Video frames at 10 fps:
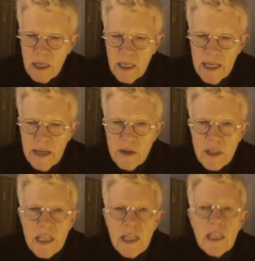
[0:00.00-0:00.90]
leaders
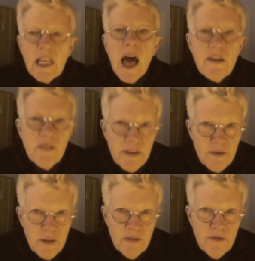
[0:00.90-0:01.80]
in a lot of
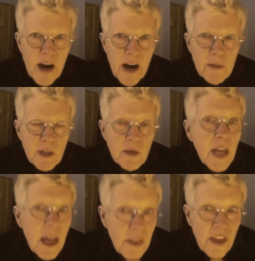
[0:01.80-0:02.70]
different environments who
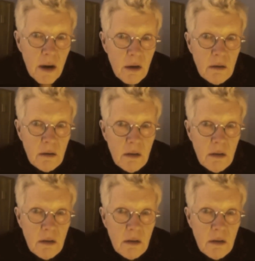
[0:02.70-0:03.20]
get there